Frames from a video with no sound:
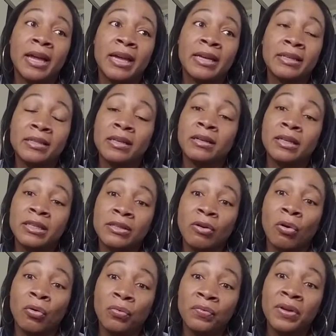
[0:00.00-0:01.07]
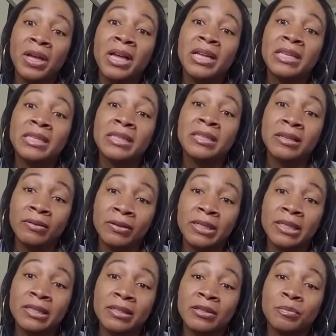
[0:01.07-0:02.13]
he took his oath
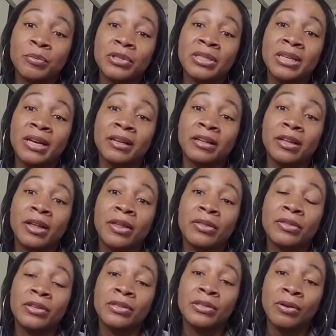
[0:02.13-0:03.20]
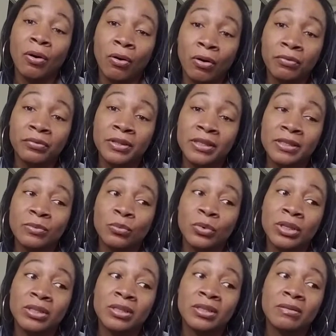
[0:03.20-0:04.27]
serious to protect this office,
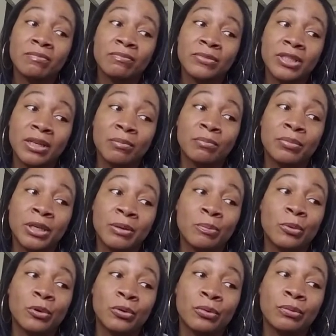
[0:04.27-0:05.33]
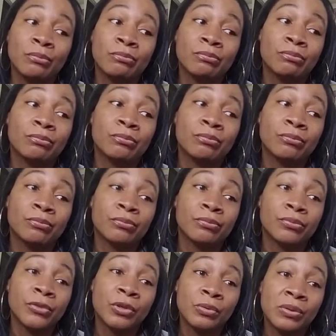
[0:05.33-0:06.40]
which some people
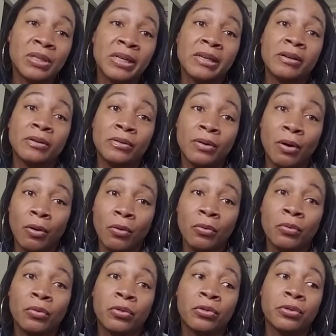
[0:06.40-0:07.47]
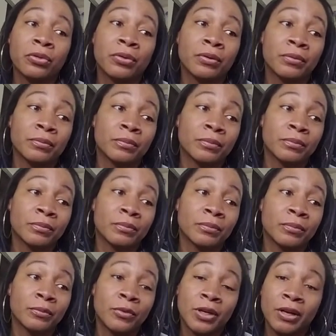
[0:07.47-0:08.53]
who take on oath,
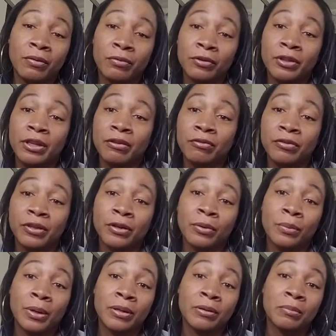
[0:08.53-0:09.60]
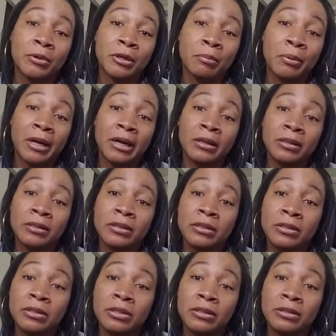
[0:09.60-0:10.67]
whatever they feel, whether it be a
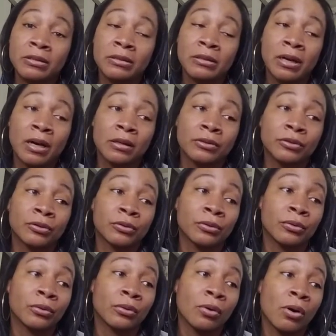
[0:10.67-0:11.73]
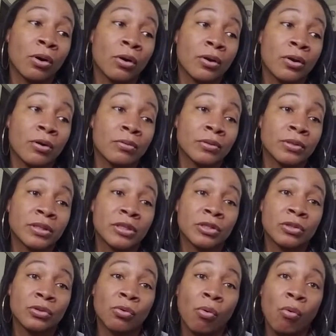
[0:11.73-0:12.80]
politician, doctor, or a
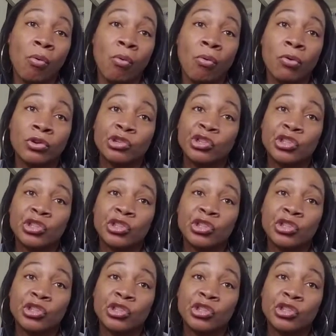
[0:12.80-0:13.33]
nurse, or a